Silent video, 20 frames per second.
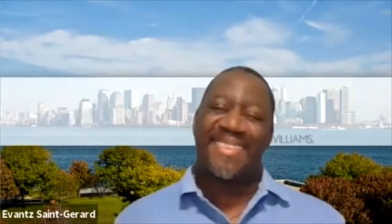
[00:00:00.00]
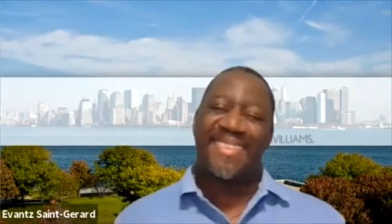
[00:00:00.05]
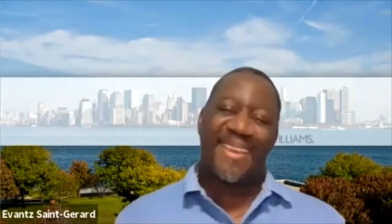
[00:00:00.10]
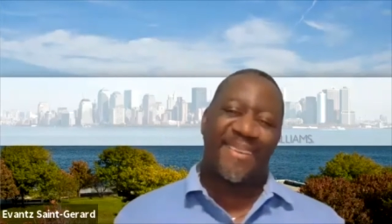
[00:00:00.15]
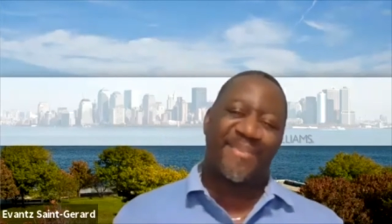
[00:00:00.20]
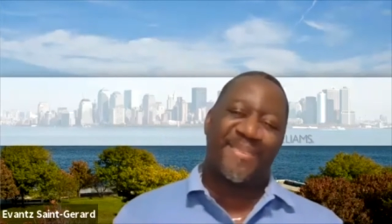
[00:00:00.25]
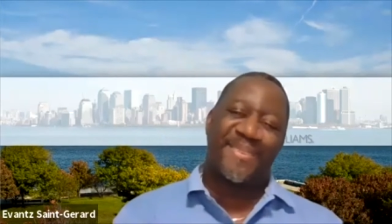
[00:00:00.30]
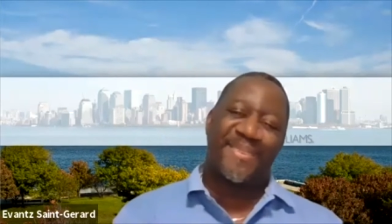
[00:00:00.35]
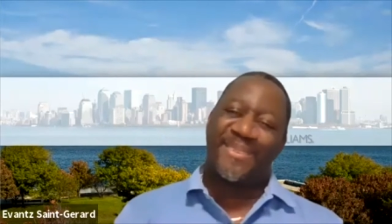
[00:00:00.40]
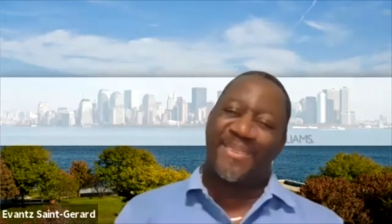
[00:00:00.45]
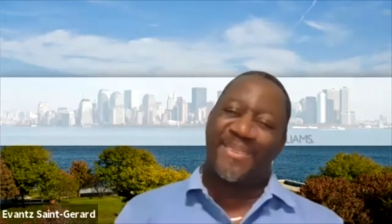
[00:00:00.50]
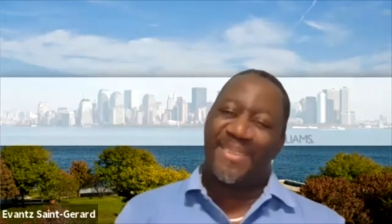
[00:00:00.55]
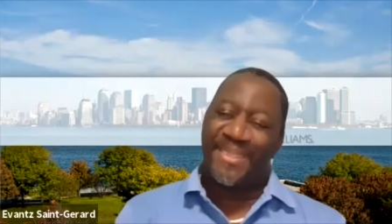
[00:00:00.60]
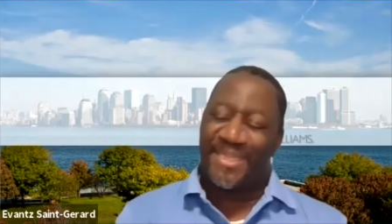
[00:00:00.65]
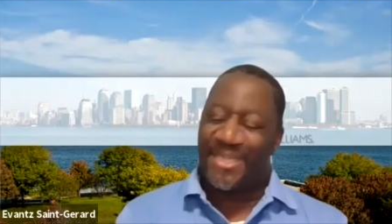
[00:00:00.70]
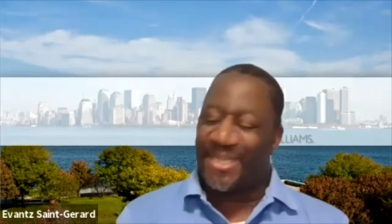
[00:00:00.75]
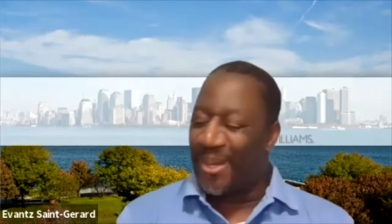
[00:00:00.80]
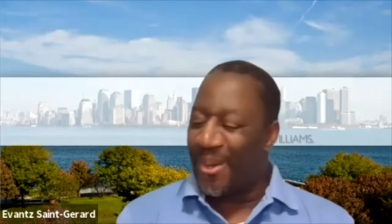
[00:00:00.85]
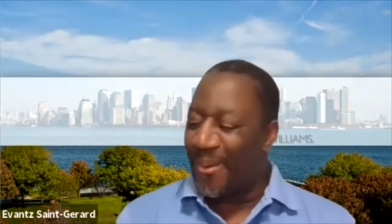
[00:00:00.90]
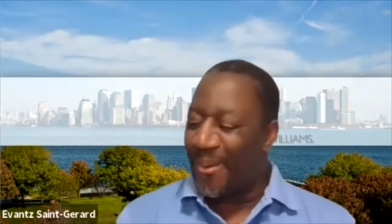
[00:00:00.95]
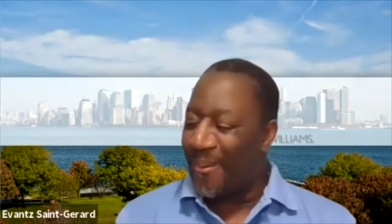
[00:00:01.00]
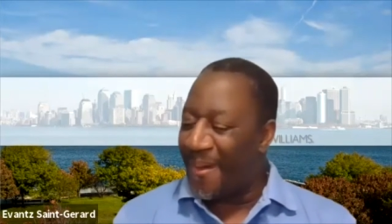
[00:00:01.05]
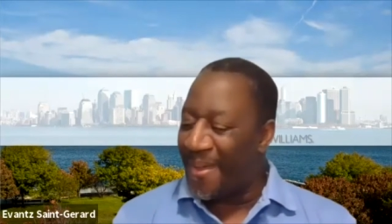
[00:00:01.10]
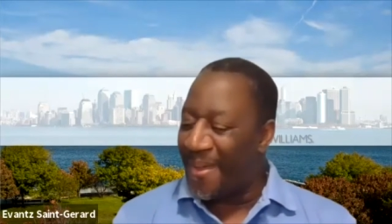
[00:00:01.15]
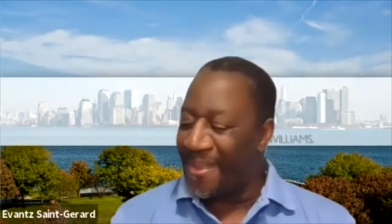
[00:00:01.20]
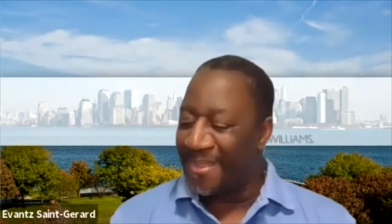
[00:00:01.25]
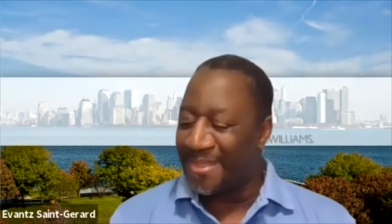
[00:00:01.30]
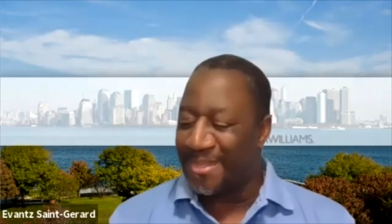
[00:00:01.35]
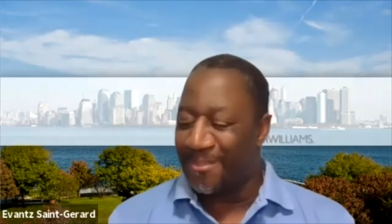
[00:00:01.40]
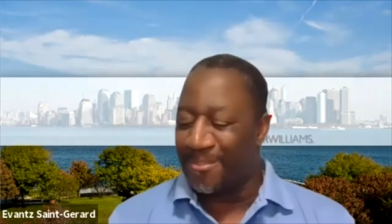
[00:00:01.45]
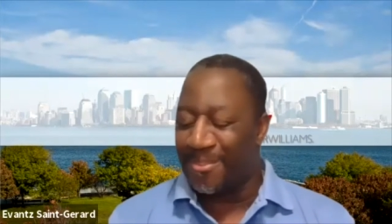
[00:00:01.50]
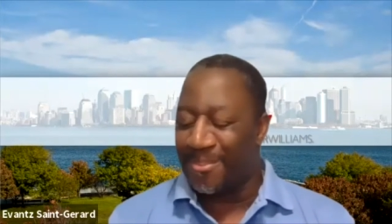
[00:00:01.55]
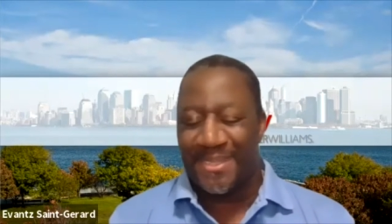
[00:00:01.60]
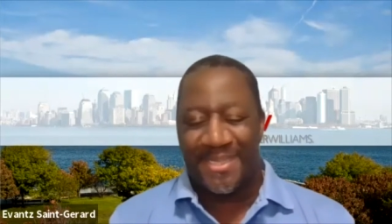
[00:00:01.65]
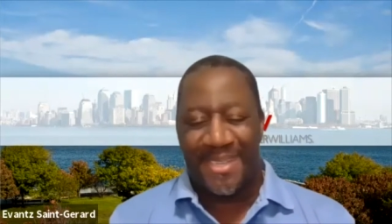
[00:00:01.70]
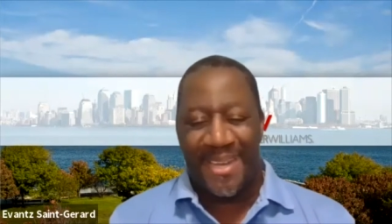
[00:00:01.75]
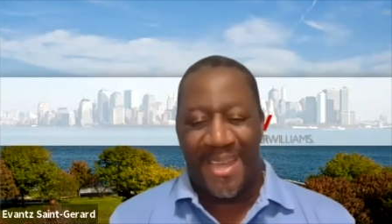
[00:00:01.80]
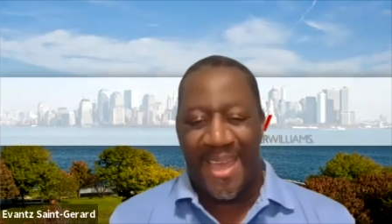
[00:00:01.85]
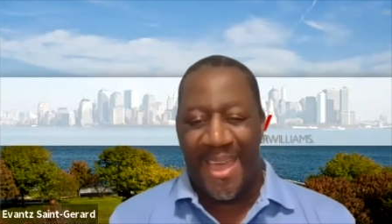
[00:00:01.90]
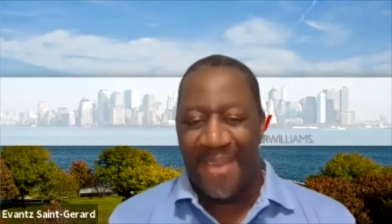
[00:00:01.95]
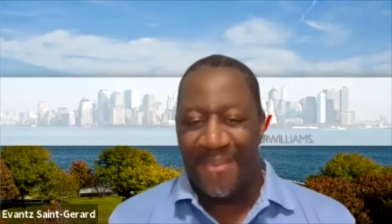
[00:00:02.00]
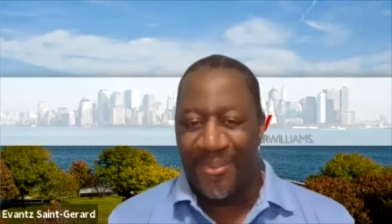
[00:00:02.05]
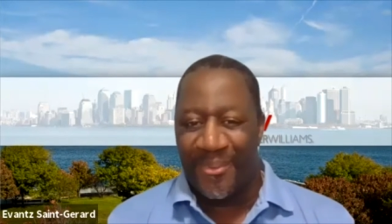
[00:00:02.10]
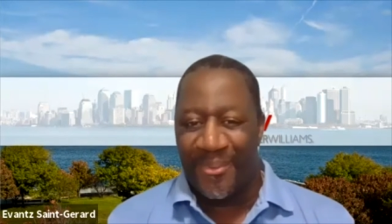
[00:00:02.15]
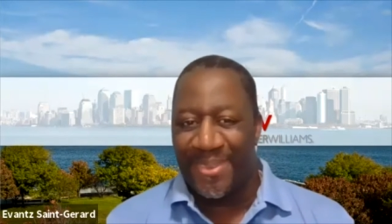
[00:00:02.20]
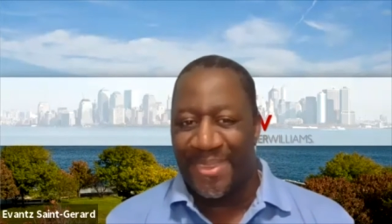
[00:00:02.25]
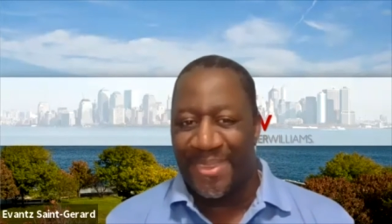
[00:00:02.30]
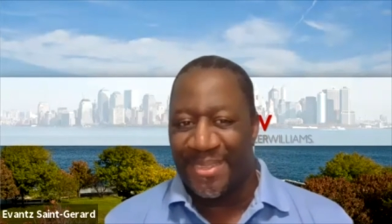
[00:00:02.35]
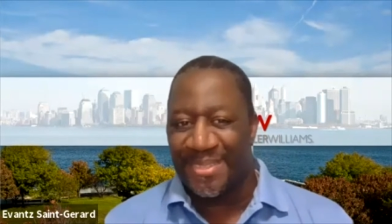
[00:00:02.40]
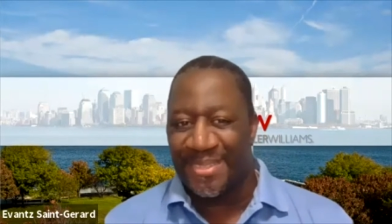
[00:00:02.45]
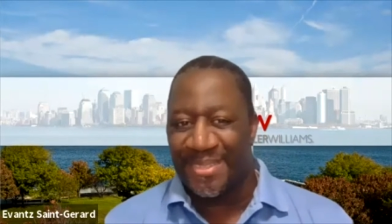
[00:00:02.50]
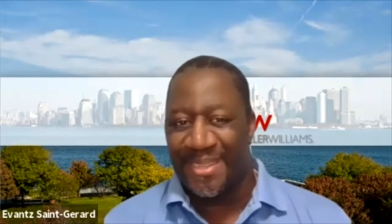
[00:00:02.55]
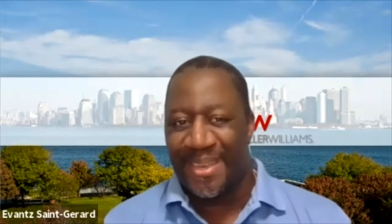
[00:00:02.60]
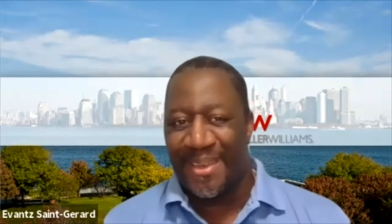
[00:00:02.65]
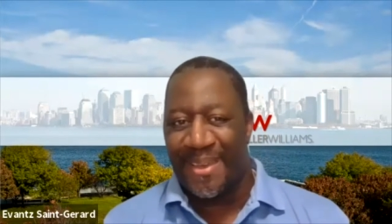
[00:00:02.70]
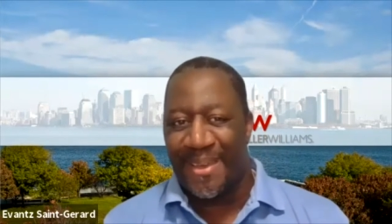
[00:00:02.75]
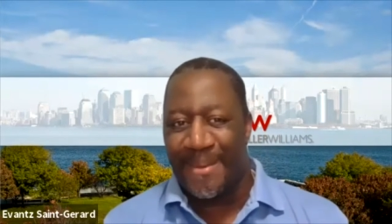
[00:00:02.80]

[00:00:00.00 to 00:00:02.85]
thank you for doing the show. It's a pleasure to have you on this.